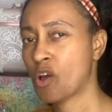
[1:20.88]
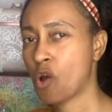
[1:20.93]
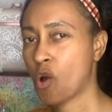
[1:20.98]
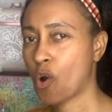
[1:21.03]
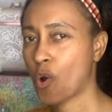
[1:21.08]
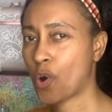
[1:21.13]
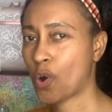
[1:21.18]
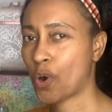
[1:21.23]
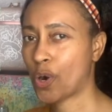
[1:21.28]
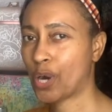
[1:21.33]

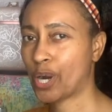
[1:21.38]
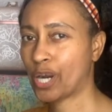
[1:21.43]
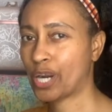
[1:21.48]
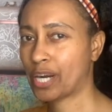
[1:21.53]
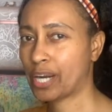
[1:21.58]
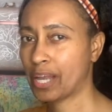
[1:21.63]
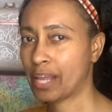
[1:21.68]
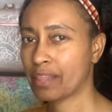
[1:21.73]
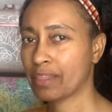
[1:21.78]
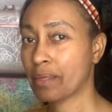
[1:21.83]
or
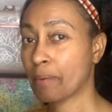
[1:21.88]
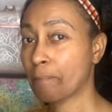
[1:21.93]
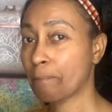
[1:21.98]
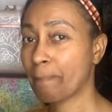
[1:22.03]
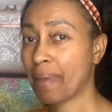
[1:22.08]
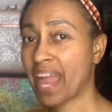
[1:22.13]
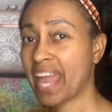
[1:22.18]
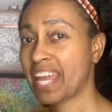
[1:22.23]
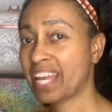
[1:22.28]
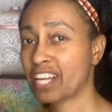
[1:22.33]
the
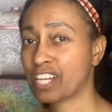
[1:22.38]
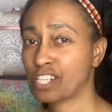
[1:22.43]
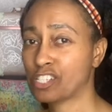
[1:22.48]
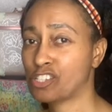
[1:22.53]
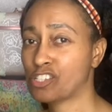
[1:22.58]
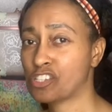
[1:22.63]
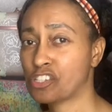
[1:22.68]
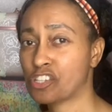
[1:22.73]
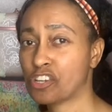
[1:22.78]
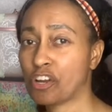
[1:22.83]
main
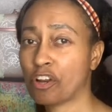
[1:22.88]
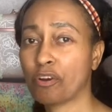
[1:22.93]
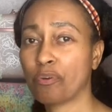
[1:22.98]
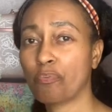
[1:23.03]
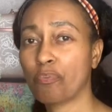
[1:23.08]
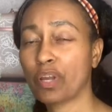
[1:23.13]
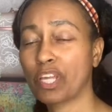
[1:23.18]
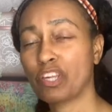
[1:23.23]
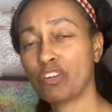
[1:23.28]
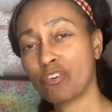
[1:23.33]
concern
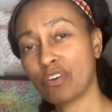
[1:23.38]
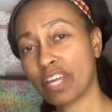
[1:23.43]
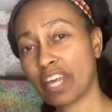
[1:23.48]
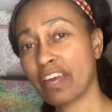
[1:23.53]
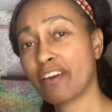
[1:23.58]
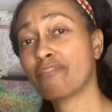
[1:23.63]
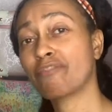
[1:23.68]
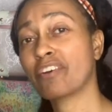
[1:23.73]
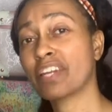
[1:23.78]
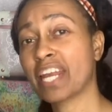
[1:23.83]
when you
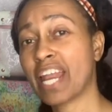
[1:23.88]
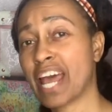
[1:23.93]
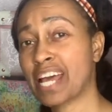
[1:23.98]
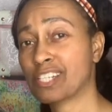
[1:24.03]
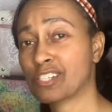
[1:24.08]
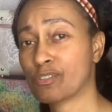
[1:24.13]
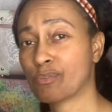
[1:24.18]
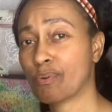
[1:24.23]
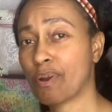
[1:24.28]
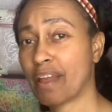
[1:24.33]
give a
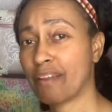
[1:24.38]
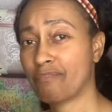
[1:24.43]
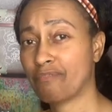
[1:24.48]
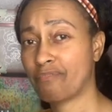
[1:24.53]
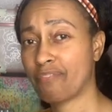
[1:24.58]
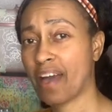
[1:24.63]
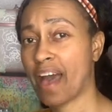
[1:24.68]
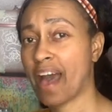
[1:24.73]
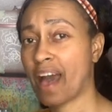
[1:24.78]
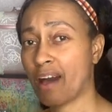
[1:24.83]
Nazarite vow.
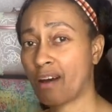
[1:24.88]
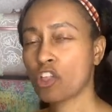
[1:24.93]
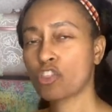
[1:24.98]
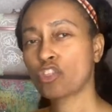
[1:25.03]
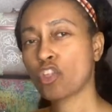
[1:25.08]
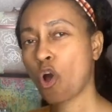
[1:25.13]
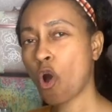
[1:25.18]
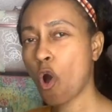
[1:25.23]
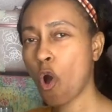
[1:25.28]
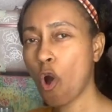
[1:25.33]
The
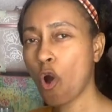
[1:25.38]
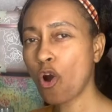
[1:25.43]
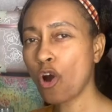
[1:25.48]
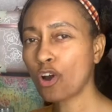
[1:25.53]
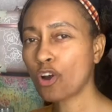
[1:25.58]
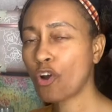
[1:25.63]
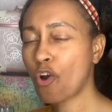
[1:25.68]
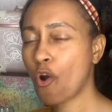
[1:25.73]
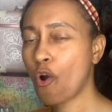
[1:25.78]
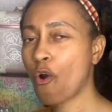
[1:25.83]
whole
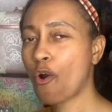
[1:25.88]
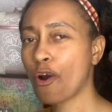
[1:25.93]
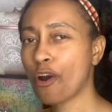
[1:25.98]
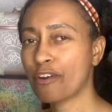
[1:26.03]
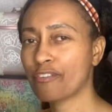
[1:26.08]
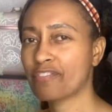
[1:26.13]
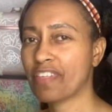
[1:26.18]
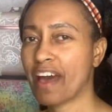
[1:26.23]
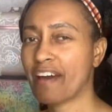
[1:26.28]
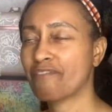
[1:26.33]
core of
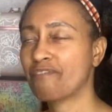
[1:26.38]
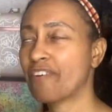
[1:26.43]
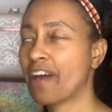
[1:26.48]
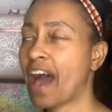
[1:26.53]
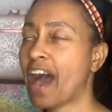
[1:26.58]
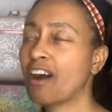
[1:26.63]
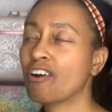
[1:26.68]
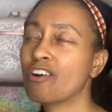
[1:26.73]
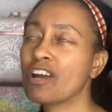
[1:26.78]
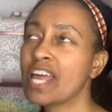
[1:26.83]
that
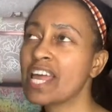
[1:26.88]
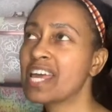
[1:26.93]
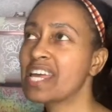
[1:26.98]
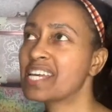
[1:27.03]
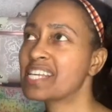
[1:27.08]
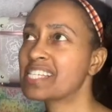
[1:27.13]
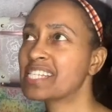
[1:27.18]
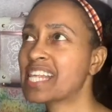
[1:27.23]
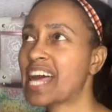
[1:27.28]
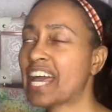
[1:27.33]
vow
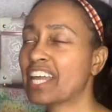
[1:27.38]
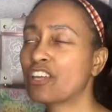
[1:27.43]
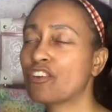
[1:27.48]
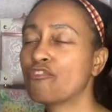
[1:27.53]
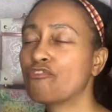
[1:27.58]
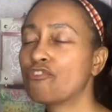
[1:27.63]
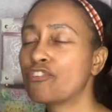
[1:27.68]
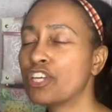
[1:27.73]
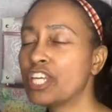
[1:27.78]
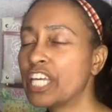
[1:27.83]
is that
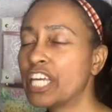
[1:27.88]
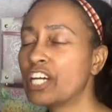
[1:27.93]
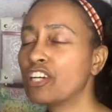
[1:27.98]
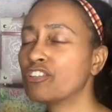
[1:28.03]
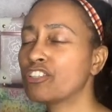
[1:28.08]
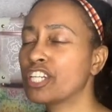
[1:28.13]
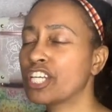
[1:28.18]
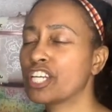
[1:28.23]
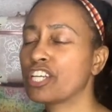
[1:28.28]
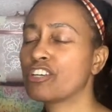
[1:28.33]
you've
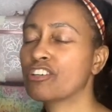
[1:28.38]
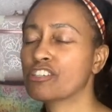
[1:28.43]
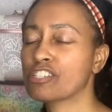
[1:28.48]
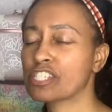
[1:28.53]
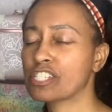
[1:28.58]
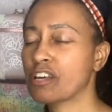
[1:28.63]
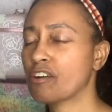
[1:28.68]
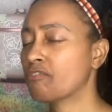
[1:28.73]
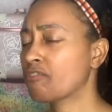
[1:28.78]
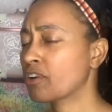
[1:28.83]
yielded
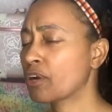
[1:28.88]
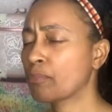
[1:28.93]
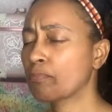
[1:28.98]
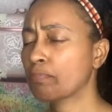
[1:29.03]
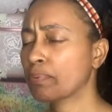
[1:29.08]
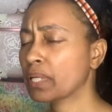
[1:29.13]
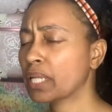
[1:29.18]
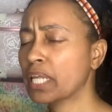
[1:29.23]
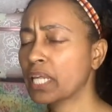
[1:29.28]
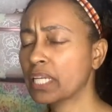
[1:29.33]
yourself
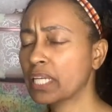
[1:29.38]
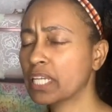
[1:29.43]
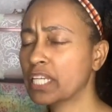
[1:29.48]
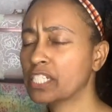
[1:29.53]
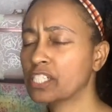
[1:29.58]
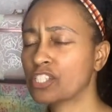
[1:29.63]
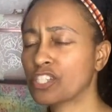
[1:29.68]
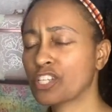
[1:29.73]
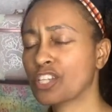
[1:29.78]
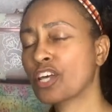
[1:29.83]
completely
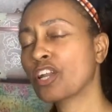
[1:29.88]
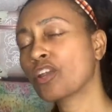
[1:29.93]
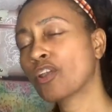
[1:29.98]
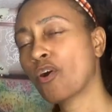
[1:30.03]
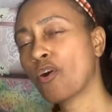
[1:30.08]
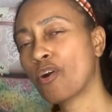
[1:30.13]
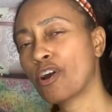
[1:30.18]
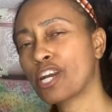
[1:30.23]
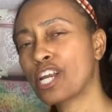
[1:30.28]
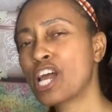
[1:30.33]
to the
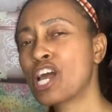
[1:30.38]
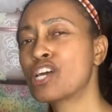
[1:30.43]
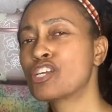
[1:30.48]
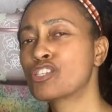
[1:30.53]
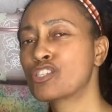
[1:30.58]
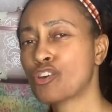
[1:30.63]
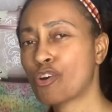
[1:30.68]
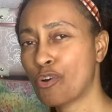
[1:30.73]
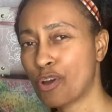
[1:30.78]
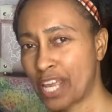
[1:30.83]
Lord
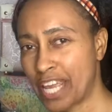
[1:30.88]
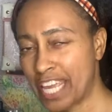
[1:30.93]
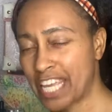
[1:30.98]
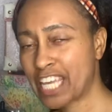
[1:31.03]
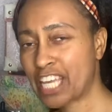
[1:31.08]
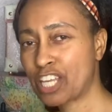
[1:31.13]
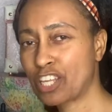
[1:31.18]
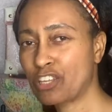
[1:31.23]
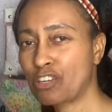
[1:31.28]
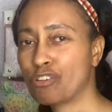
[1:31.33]
so he
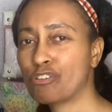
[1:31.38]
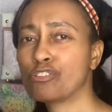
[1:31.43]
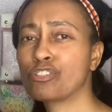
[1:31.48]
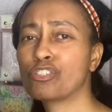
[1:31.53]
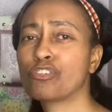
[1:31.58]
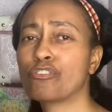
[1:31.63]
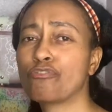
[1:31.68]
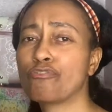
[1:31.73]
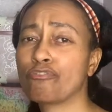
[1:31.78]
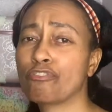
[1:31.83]
can use
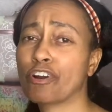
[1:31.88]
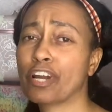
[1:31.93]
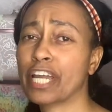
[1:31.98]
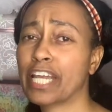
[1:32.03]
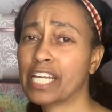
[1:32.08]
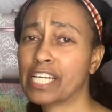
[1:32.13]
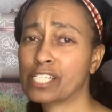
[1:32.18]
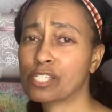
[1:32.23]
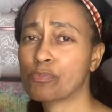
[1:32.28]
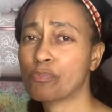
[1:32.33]
you for
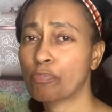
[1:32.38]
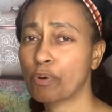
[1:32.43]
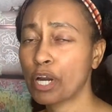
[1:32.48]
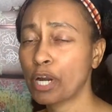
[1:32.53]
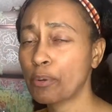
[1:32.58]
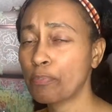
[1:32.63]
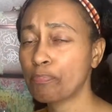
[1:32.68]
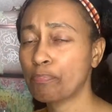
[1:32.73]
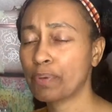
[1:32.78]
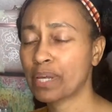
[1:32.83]
his
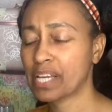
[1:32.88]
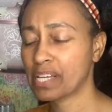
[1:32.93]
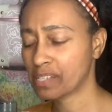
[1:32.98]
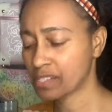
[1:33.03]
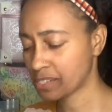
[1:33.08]
purpose.